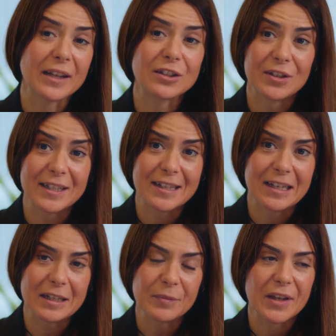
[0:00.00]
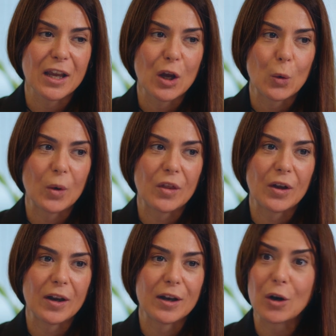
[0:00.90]
back to Italy with
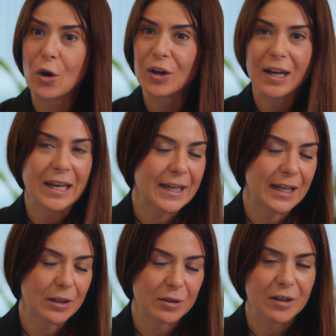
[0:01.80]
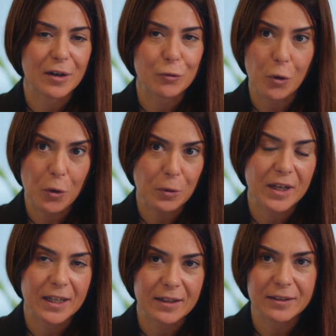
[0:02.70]
a non-legal role
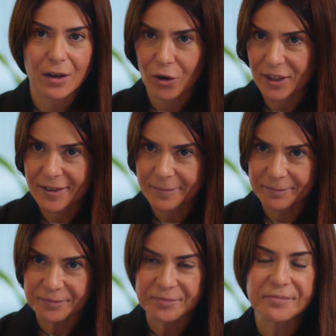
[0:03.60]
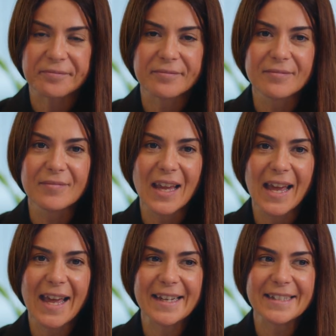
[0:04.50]
in Deloitte.
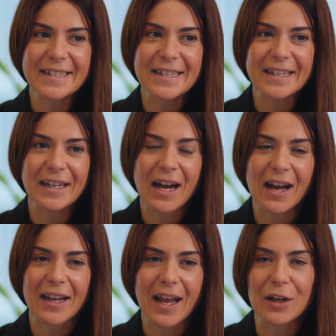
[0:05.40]
And I